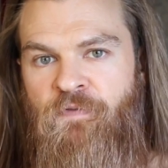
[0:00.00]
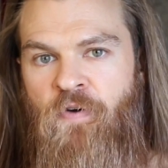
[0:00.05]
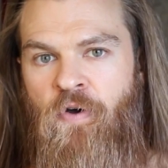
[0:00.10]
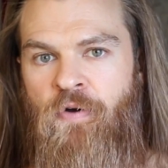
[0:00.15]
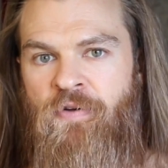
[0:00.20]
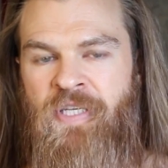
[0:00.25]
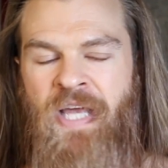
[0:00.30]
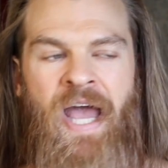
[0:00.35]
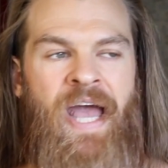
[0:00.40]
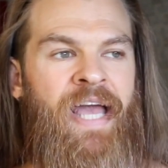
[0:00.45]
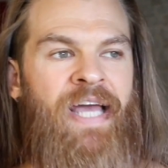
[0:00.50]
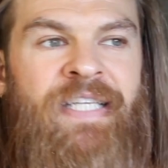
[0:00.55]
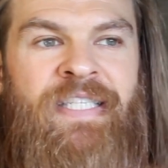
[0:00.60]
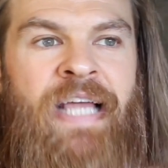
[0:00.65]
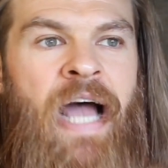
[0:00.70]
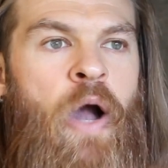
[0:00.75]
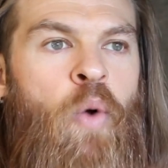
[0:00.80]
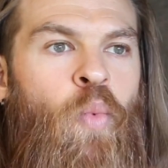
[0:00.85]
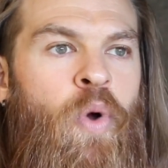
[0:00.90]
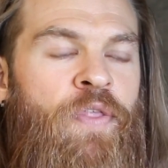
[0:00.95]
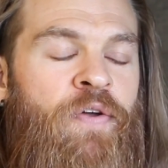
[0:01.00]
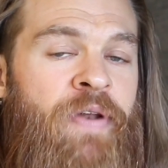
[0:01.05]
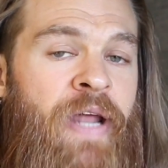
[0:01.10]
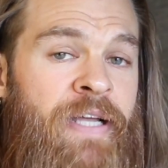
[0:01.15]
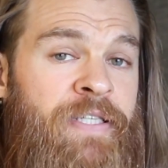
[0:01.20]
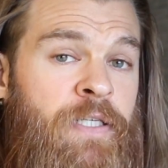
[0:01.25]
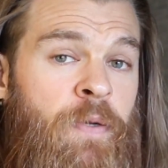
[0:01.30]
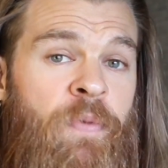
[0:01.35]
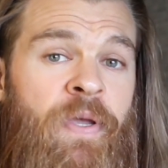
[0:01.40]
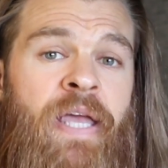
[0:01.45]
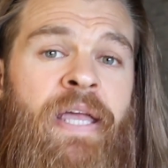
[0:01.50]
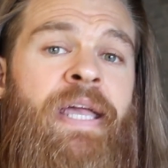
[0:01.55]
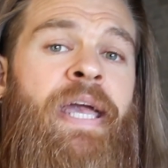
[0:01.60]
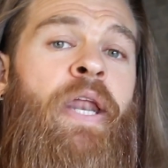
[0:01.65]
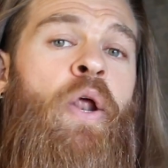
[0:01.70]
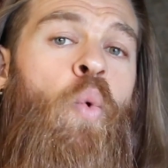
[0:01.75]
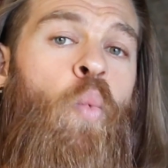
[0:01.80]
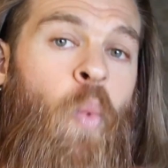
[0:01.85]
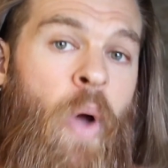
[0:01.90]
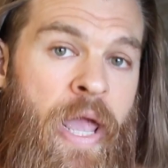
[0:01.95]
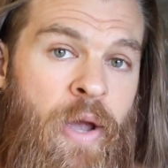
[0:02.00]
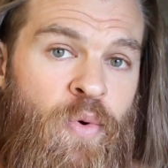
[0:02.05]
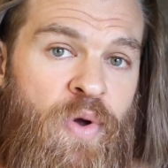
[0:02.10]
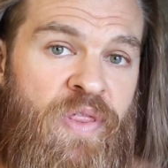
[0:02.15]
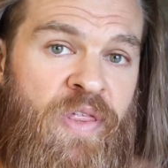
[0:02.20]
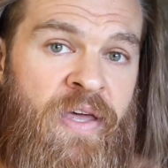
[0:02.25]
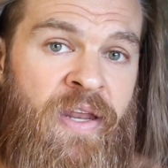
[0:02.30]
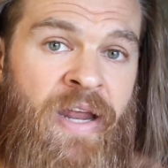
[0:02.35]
foods is not whether or not someone can get away with